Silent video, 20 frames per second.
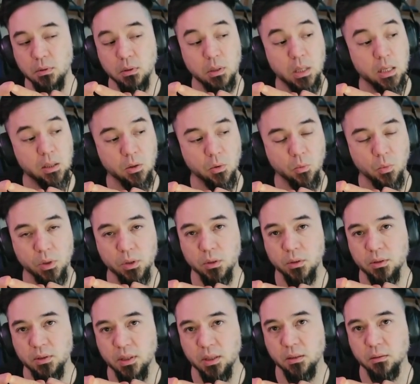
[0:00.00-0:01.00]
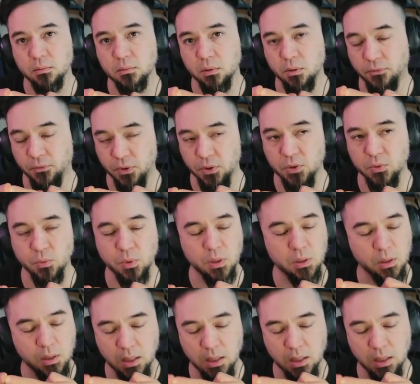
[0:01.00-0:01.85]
Get your Wonder Stell your first week,